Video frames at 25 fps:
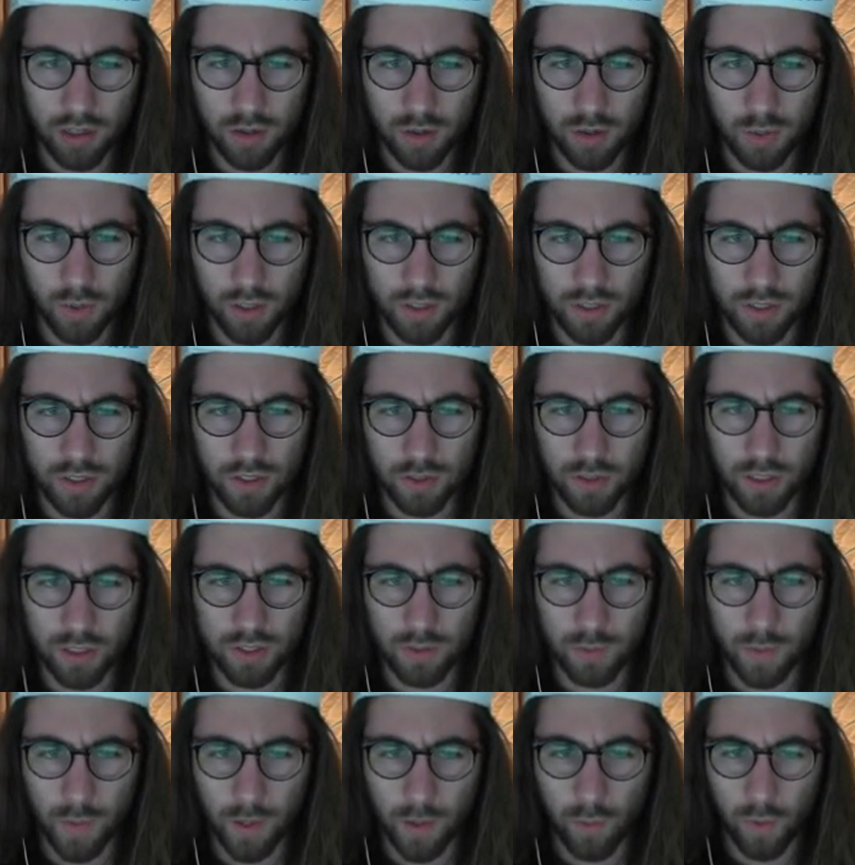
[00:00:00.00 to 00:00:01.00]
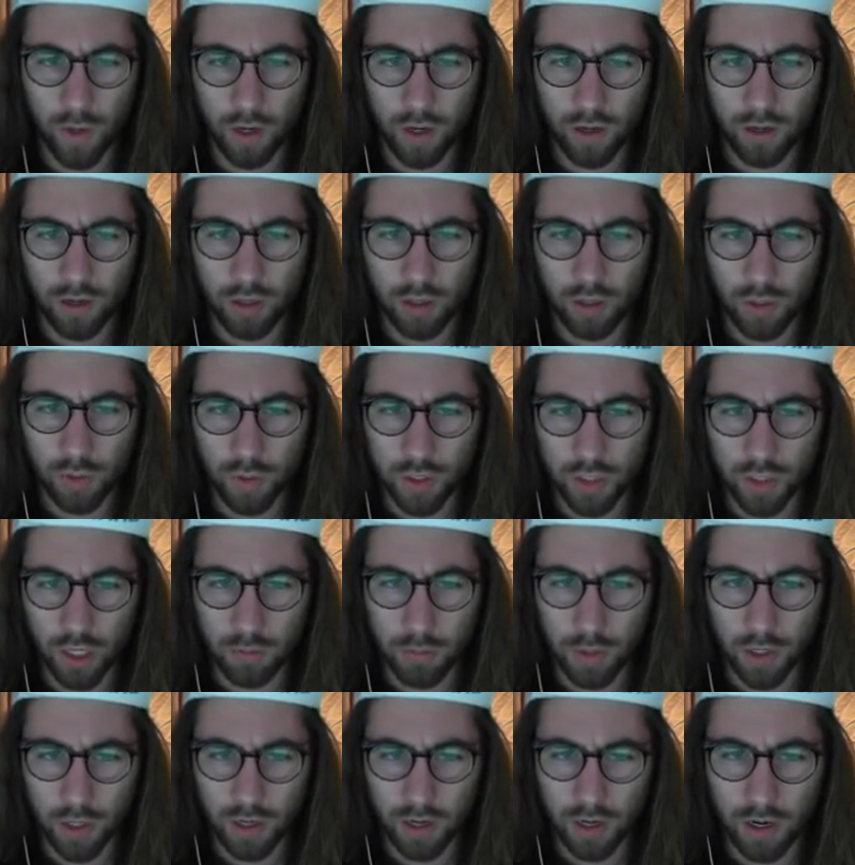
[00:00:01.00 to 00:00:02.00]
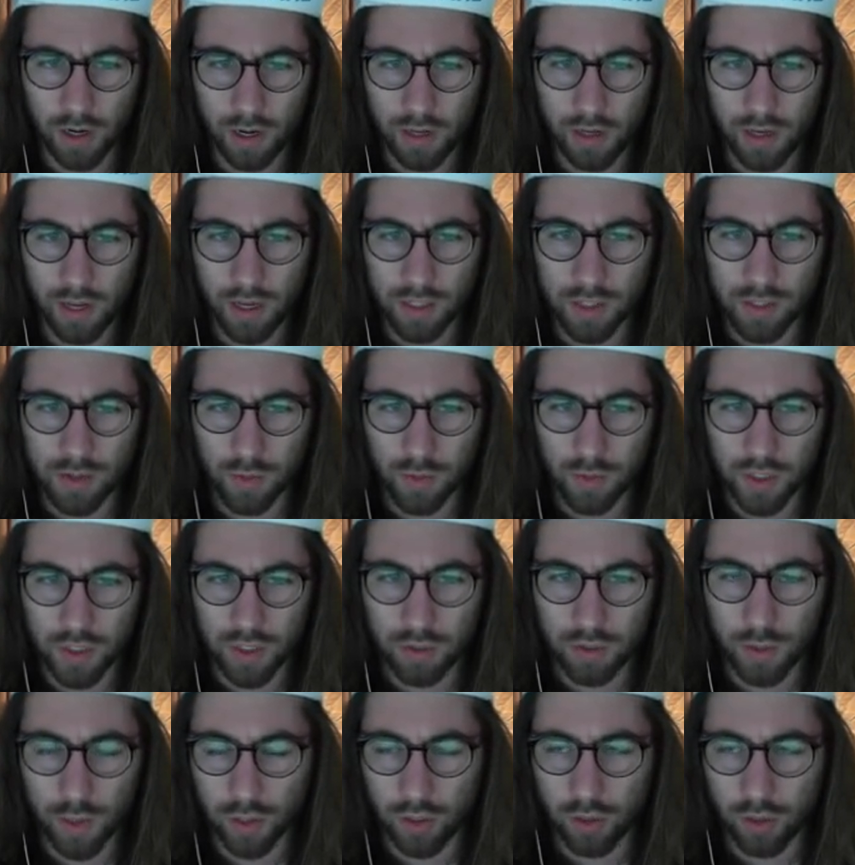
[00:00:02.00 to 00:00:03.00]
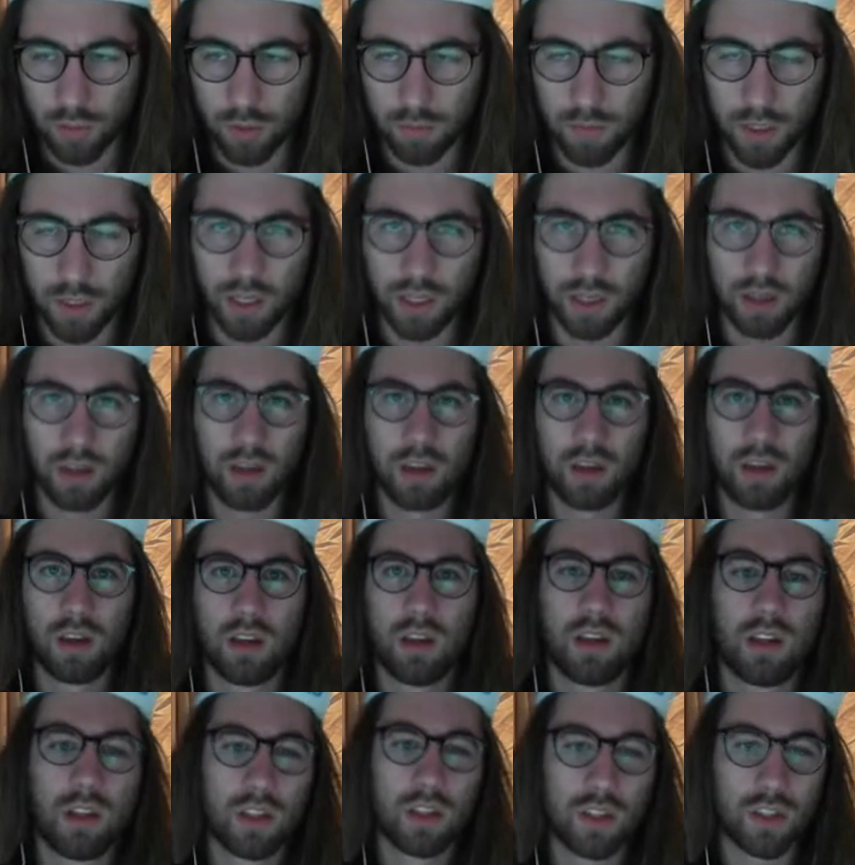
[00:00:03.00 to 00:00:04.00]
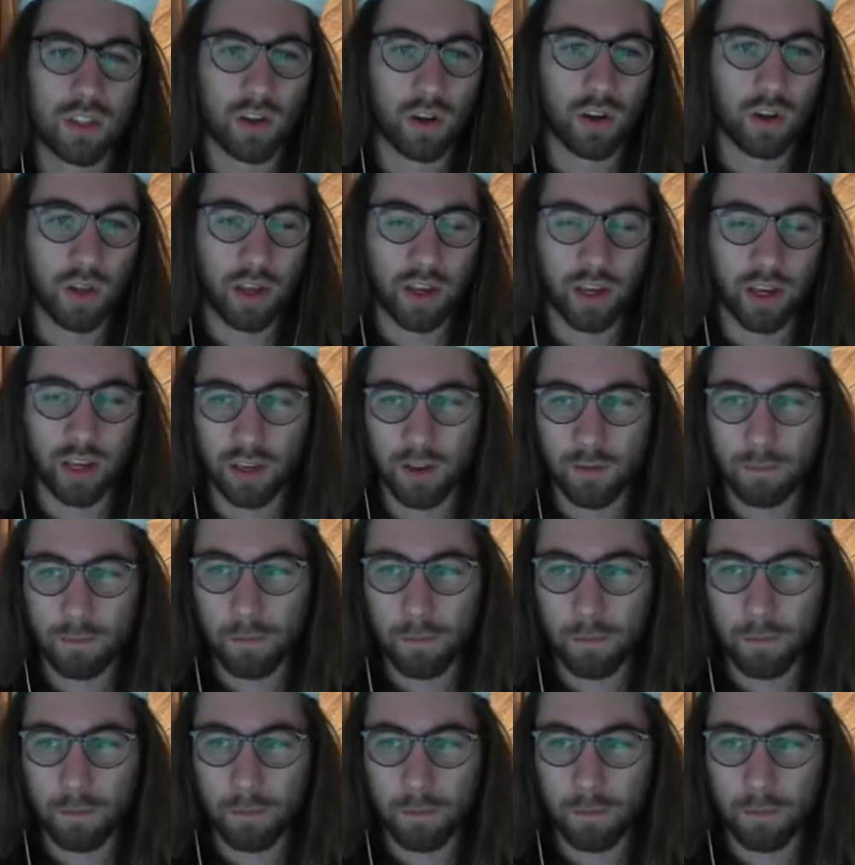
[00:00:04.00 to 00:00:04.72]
is like what you interpreted as a reasonable human being. So like,